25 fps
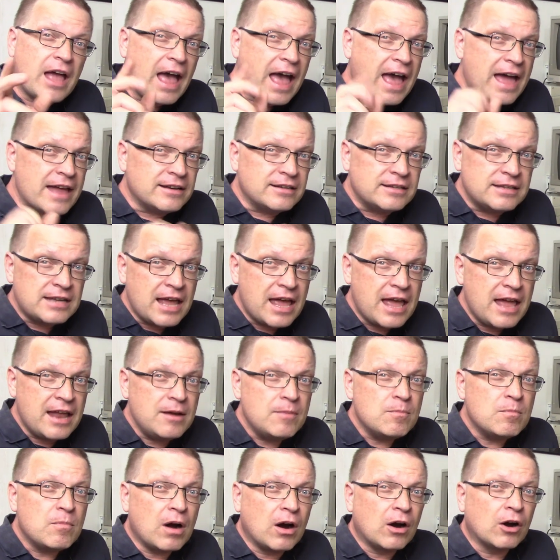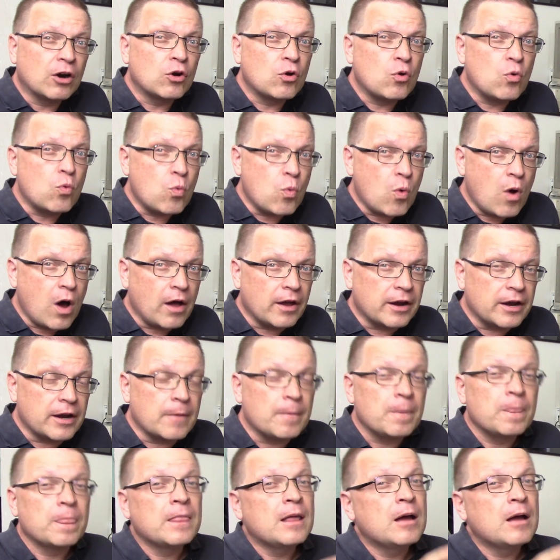at 10marc1.